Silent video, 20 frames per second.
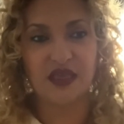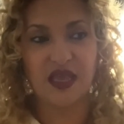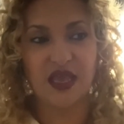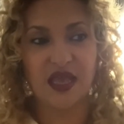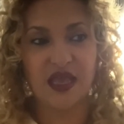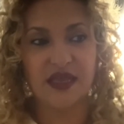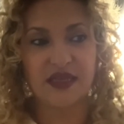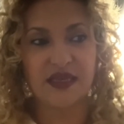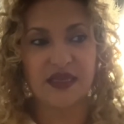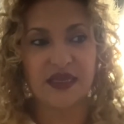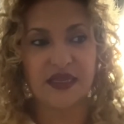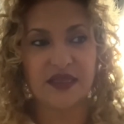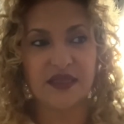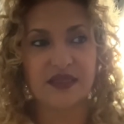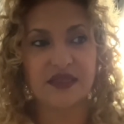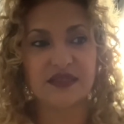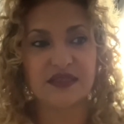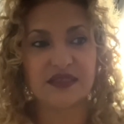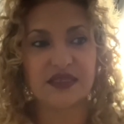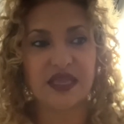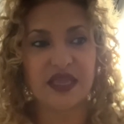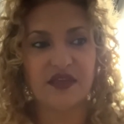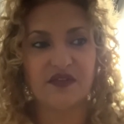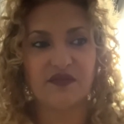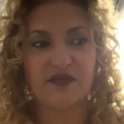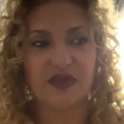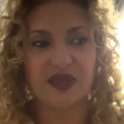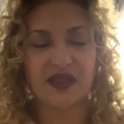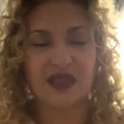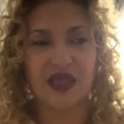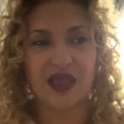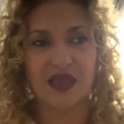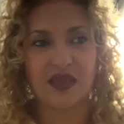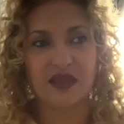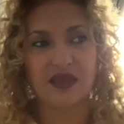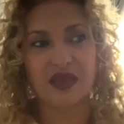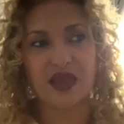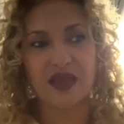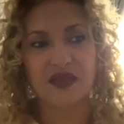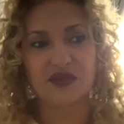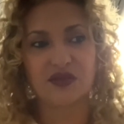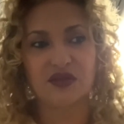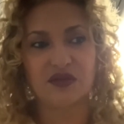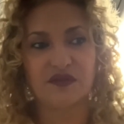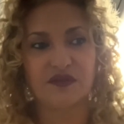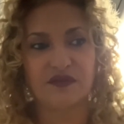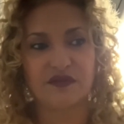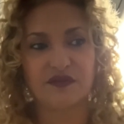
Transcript: And this gave me like kind of,